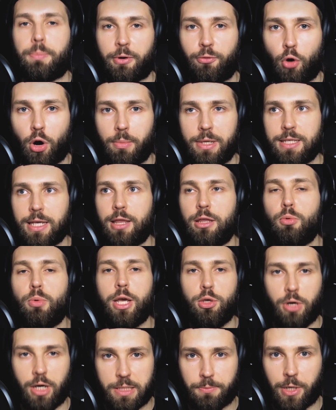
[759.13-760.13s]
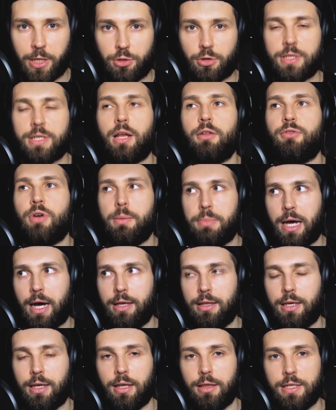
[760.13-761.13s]
the performance and the way you express yourself
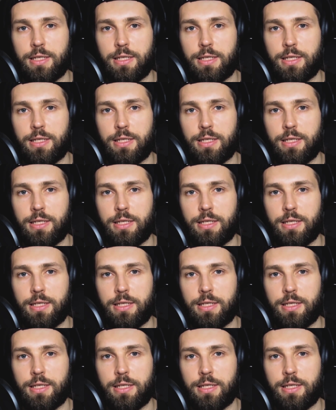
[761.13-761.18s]
behind the kit.